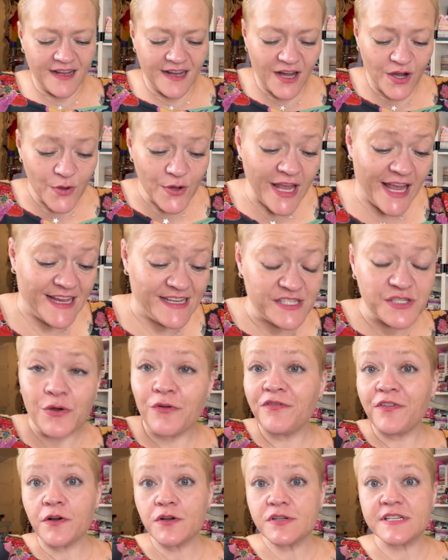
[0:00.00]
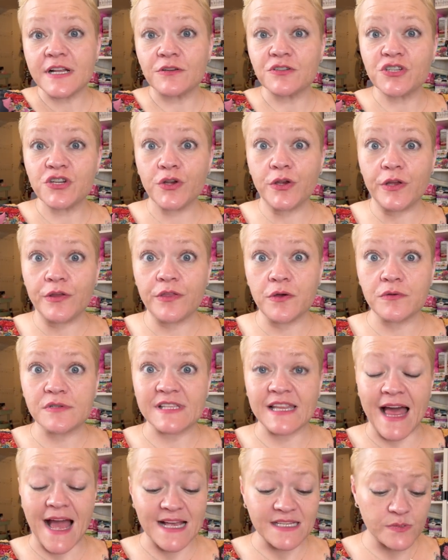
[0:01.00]
Okay, so first I'll show you those
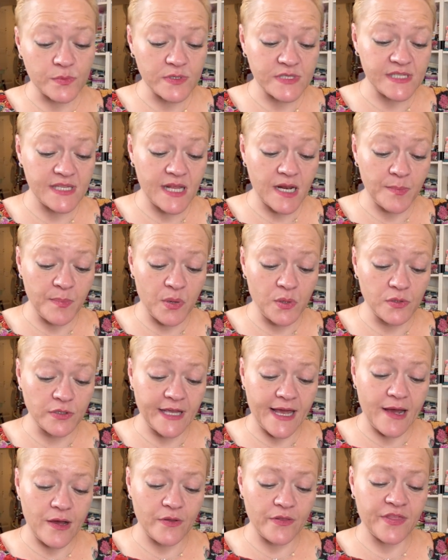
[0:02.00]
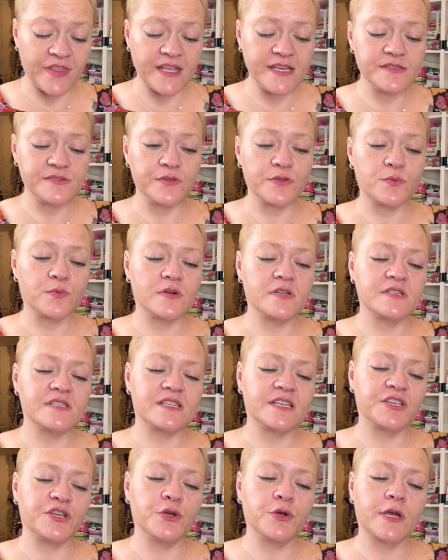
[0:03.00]
last ones that I pulled out. These are the ones
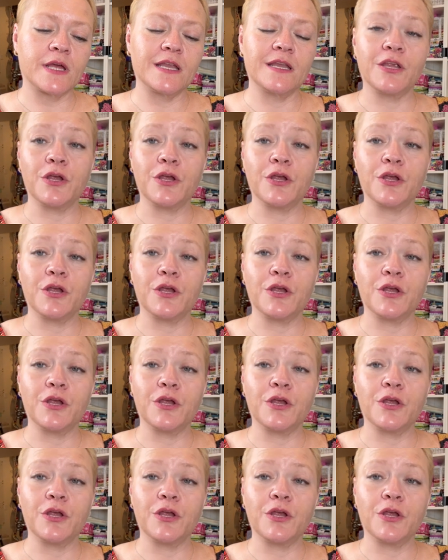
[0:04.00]
that you can